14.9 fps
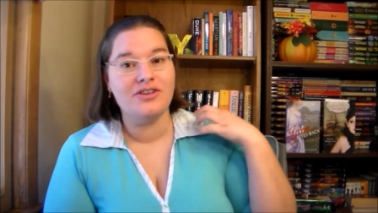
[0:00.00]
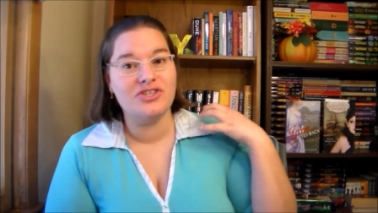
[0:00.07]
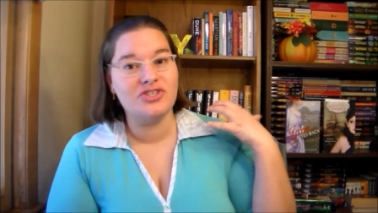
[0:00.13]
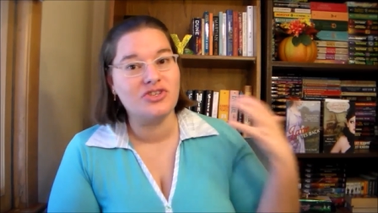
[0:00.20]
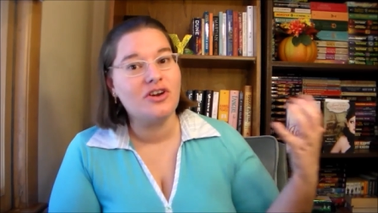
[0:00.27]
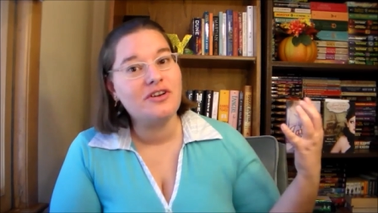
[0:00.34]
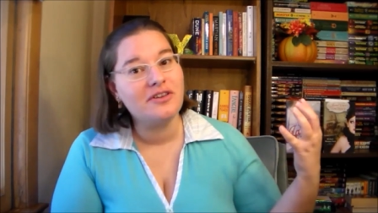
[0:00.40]

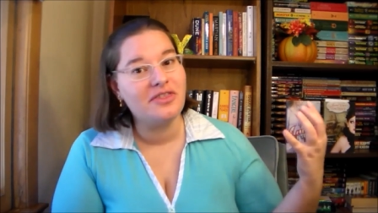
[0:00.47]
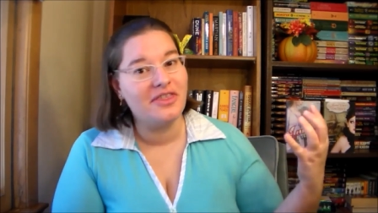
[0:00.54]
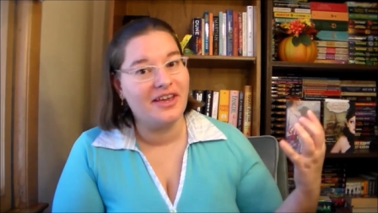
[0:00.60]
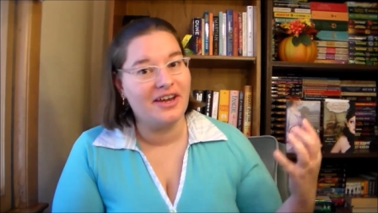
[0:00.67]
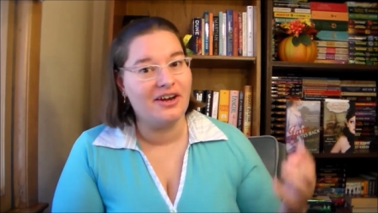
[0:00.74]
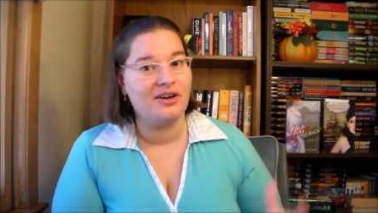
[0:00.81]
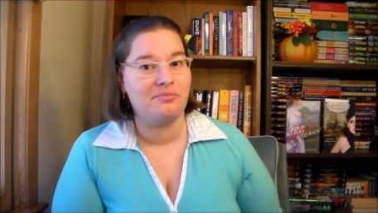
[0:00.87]
Start
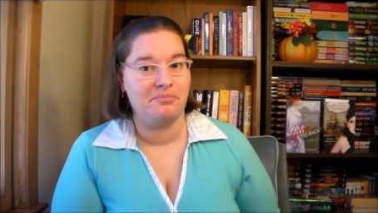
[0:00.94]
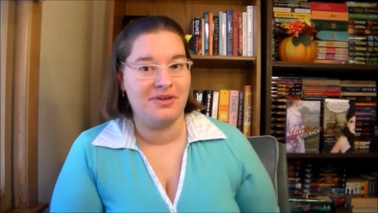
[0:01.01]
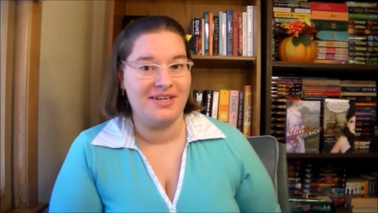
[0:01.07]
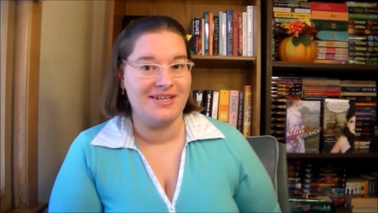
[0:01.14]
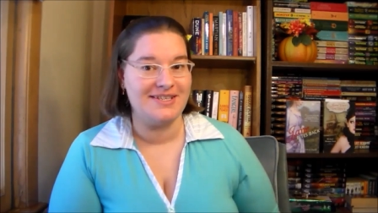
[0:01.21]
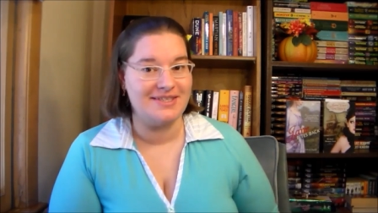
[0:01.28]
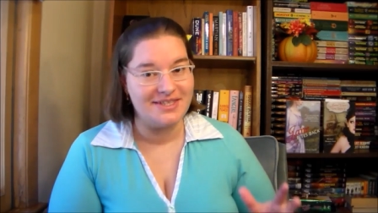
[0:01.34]
there
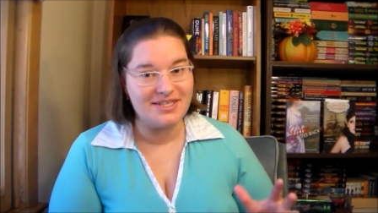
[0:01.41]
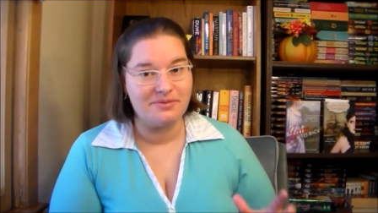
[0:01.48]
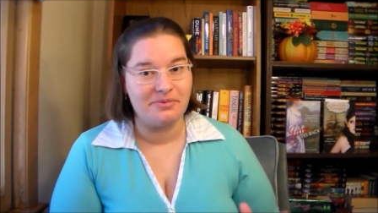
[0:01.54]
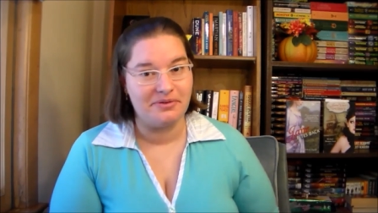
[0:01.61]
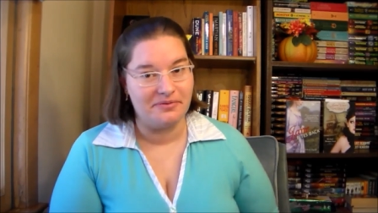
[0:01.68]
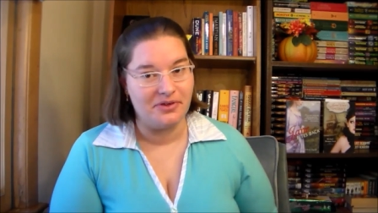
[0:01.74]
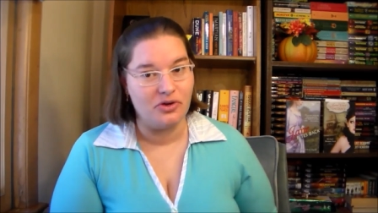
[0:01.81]
because
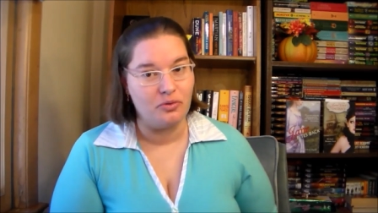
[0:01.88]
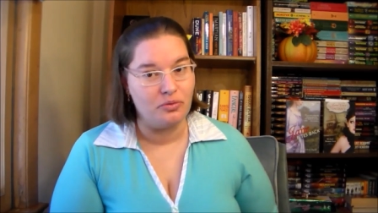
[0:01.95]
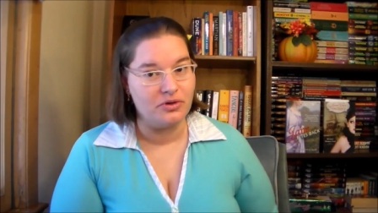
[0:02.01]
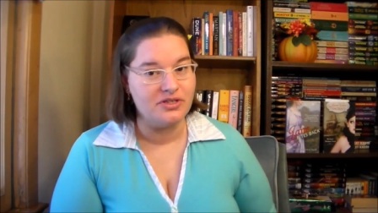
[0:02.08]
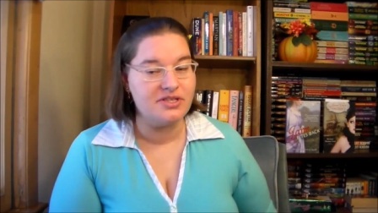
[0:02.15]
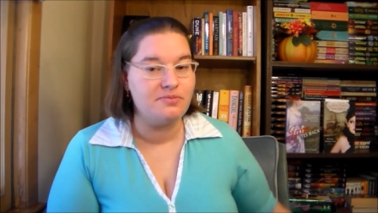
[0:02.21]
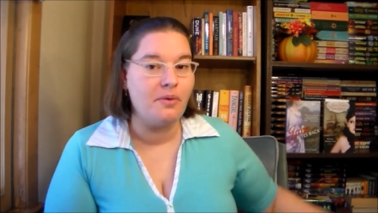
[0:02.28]
this
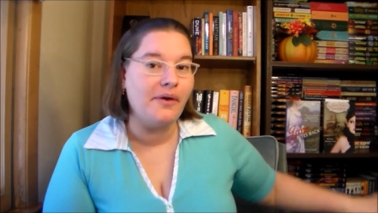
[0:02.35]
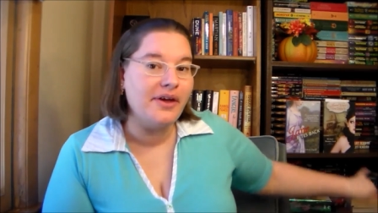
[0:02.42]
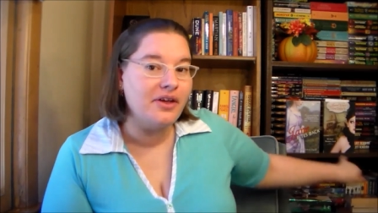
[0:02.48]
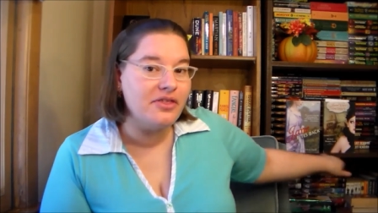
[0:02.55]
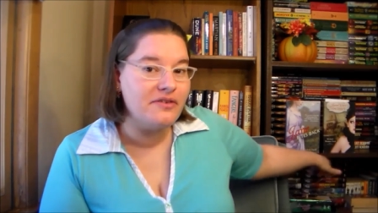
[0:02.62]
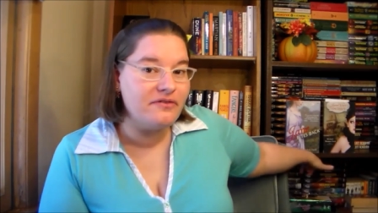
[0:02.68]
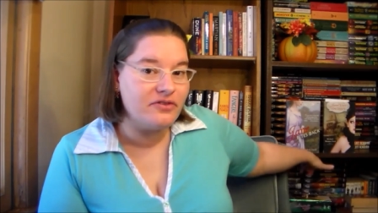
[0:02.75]
review will
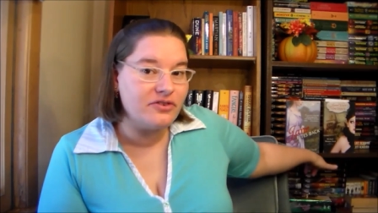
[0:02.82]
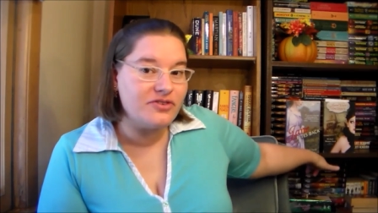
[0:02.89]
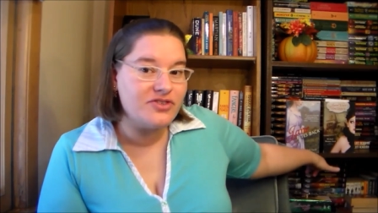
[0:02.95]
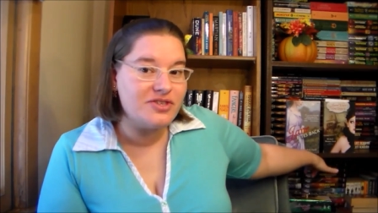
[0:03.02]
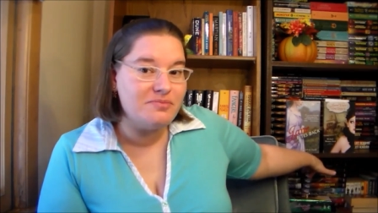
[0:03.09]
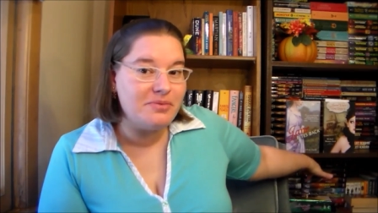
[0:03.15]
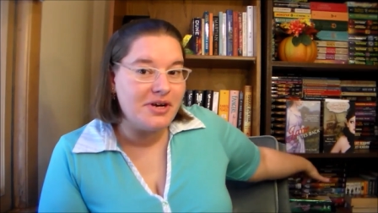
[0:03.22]
spoil the
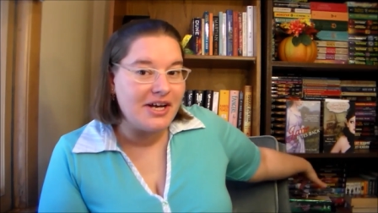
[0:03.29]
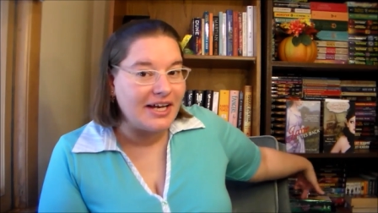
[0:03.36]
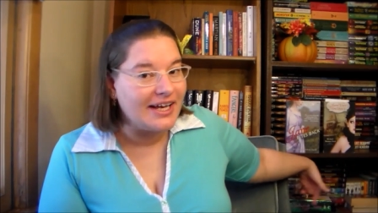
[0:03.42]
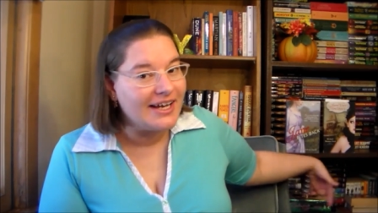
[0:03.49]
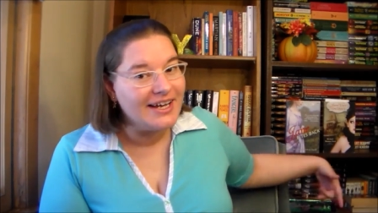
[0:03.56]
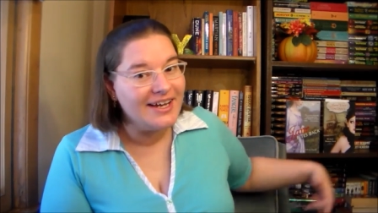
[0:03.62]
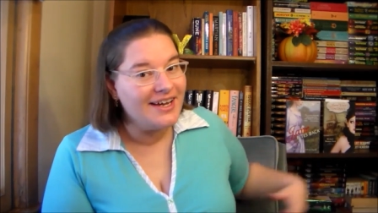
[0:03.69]
first
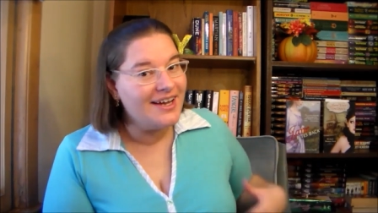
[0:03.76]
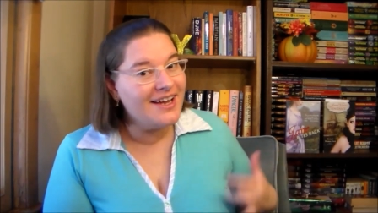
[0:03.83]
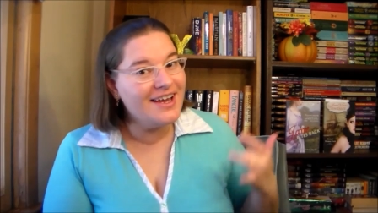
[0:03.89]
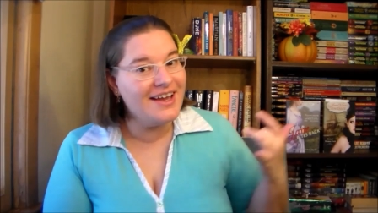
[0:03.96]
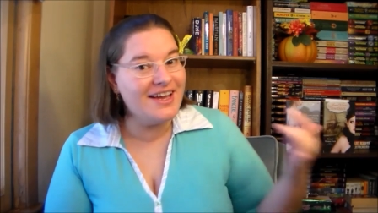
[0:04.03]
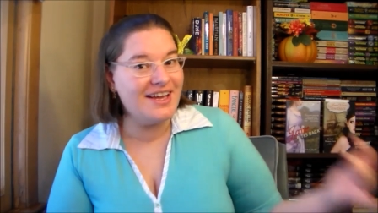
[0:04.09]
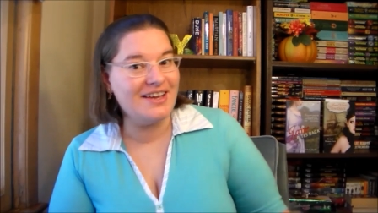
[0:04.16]
book
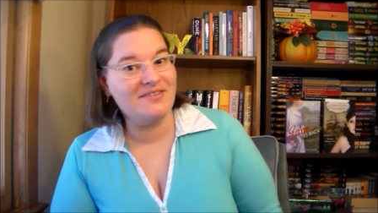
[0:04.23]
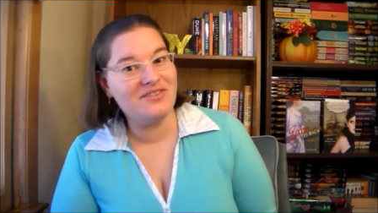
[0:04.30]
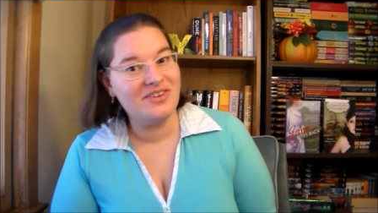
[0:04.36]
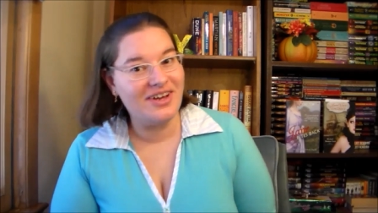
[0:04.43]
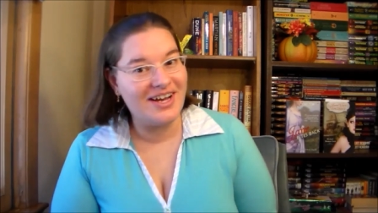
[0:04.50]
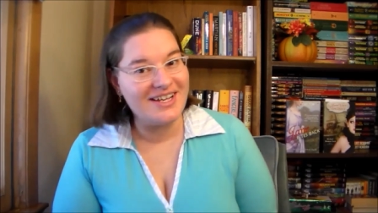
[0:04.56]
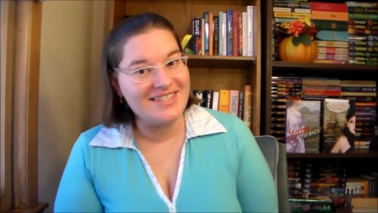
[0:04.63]

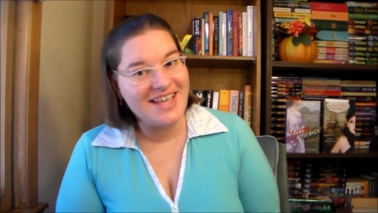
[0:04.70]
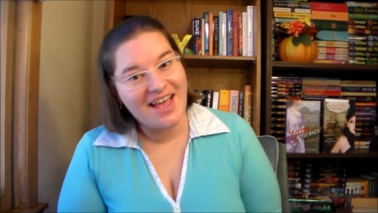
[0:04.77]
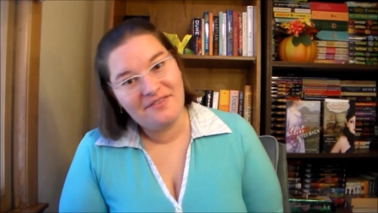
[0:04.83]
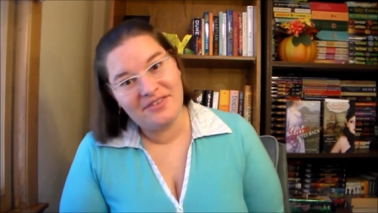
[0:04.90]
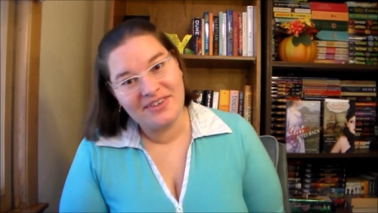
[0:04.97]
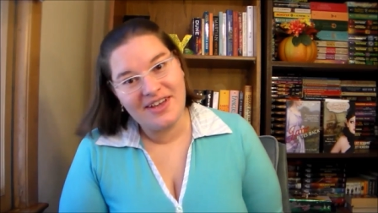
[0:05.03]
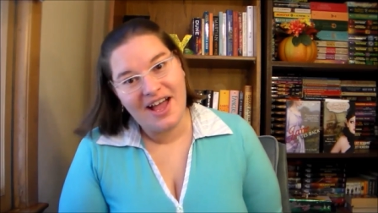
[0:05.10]
if you guys
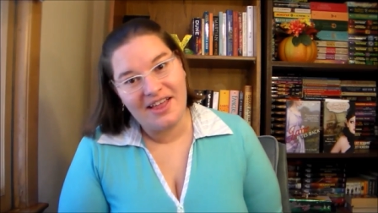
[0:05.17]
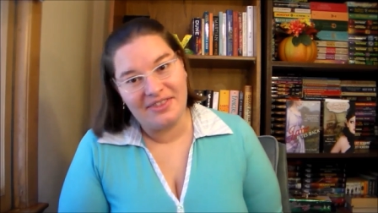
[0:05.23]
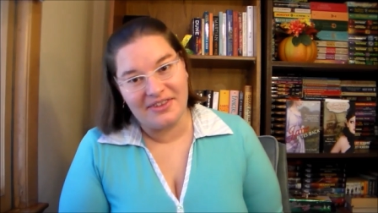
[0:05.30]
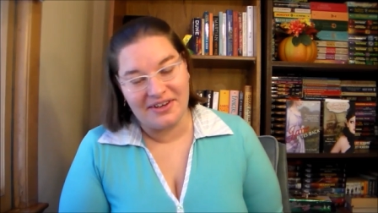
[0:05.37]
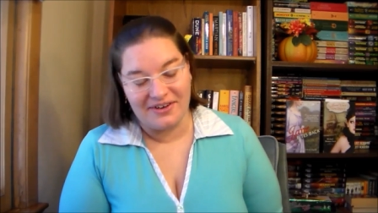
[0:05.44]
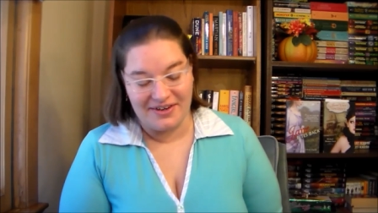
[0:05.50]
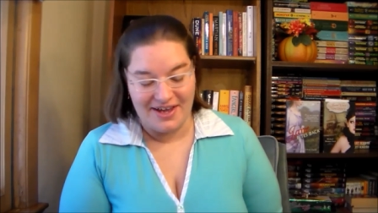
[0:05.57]
haven't
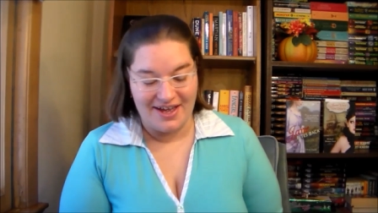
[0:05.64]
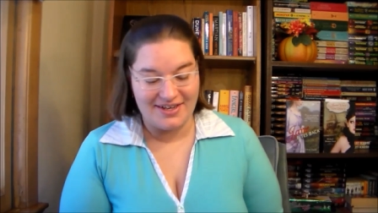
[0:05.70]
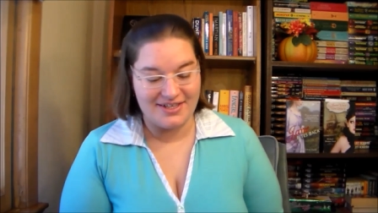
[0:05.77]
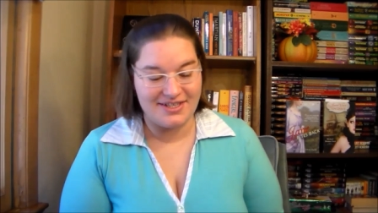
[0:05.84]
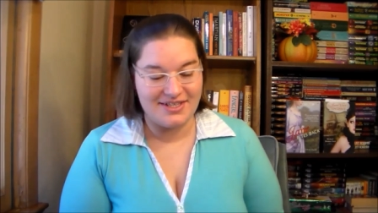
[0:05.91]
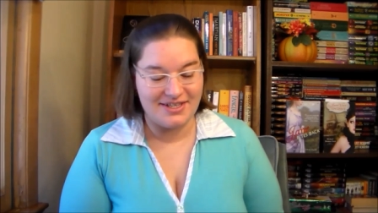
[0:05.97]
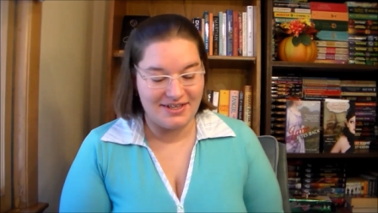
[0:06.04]
gotten there
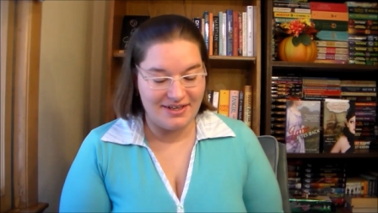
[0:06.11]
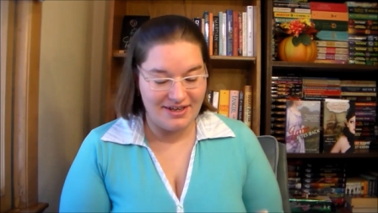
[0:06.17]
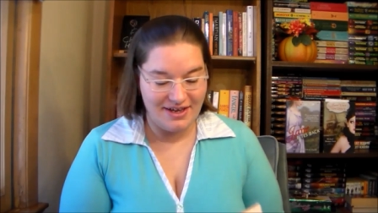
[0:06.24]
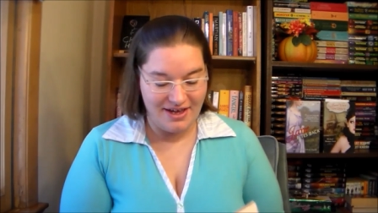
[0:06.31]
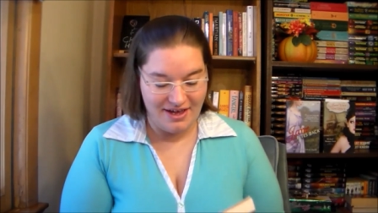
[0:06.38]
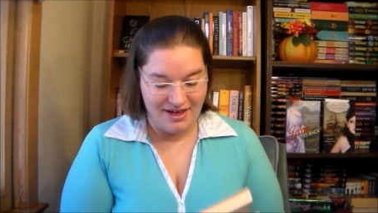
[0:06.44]
yet.